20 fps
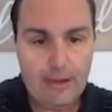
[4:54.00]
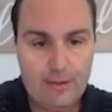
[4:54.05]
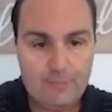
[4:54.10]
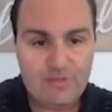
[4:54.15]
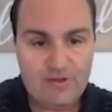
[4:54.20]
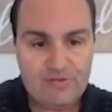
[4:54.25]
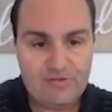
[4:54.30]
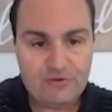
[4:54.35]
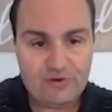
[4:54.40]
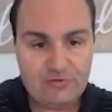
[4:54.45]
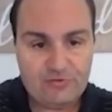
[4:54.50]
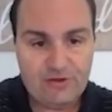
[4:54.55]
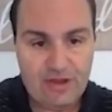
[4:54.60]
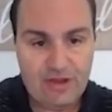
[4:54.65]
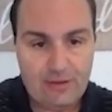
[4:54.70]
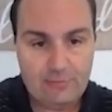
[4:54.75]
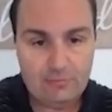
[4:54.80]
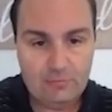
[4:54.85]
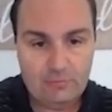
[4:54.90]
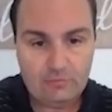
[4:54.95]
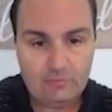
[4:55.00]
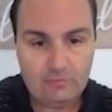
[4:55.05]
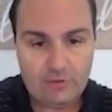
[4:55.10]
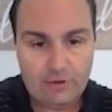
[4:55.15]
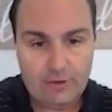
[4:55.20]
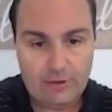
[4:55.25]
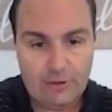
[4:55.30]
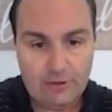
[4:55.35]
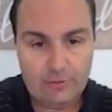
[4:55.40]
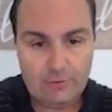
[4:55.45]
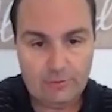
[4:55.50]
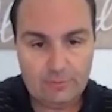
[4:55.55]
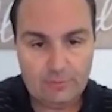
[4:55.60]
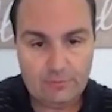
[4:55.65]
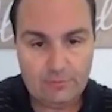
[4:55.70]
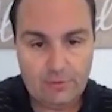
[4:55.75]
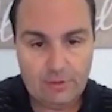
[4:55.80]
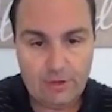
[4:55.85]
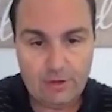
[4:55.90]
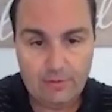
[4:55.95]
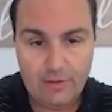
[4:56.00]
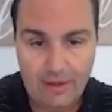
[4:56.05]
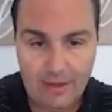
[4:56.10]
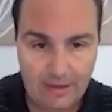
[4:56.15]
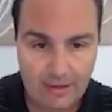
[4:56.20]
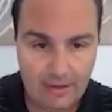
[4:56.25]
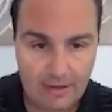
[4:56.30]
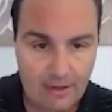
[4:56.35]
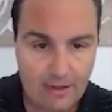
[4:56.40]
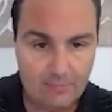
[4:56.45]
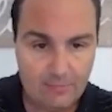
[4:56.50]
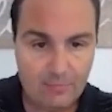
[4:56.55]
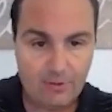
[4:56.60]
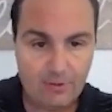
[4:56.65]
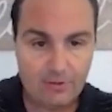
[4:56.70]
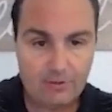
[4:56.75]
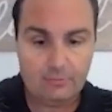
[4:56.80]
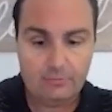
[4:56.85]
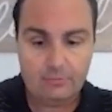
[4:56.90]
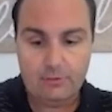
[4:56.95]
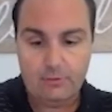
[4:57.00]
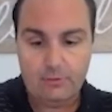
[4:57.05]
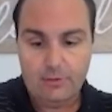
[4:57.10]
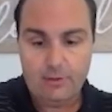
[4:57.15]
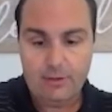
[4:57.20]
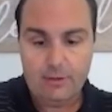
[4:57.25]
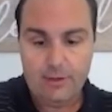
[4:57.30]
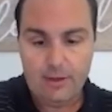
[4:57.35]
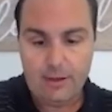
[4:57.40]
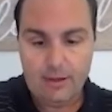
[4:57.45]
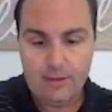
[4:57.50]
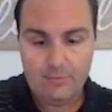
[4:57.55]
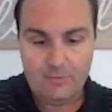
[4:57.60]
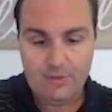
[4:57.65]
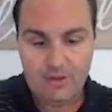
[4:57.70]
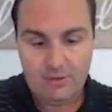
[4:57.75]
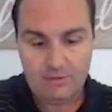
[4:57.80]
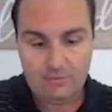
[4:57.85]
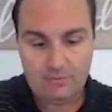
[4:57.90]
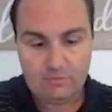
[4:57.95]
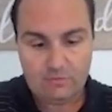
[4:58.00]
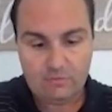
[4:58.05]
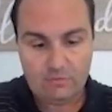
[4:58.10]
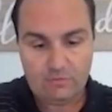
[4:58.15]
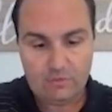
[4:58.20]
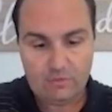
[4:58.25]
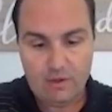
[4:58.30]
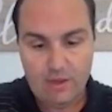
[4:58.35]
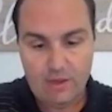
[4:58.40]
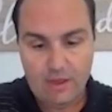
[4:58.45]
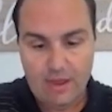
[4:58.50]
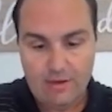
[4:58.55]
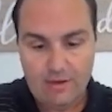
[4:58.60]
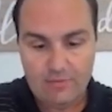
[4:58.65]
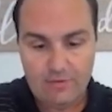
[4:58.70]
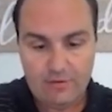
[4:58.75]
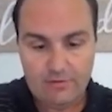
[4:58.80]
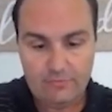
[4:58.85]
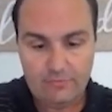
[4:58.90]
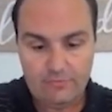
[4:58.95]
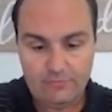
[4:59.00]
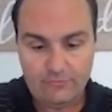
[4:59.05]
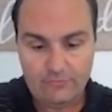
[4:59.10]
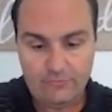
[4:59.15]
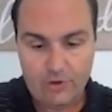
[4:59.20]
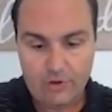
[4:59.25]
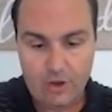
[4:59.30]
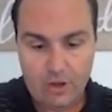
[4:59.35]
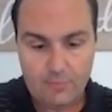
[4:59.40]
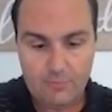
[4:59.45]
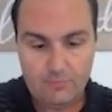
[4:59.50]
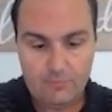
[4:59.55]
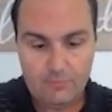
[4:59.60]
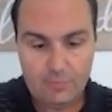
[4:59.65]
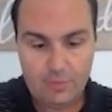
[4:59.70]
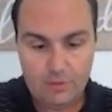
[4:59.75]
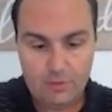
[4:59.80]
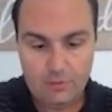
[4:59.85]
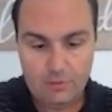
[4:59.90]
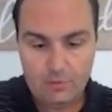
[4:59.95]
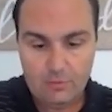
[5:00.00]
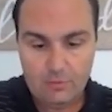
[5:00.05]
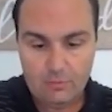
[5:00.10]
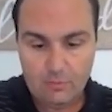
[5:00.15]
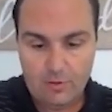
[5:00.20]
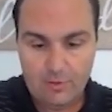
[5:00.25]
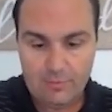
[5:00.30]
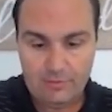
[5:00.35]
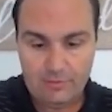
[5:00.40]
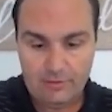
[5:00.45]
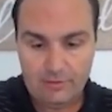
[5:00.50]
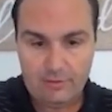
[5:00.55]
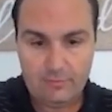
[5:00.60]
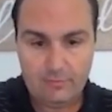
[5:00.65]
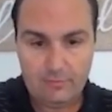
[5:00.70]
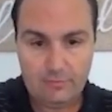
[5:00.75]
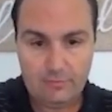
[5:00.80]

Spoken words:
their first name. So, hey Bill, it's Aaron from Webanly.